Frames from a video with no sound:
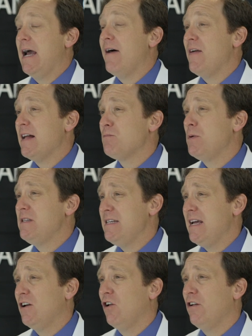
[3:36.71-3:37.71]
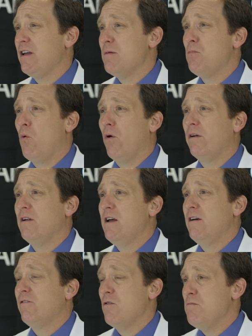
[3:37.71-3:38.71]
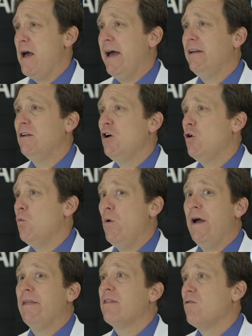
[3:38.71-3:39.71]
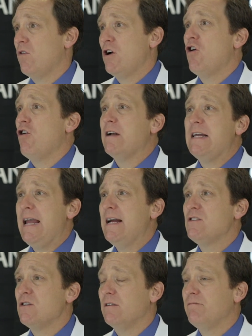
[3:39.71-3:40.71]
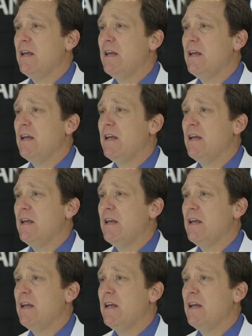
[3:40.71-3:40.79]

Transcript: And that's particularly important for men with recurrent cancer.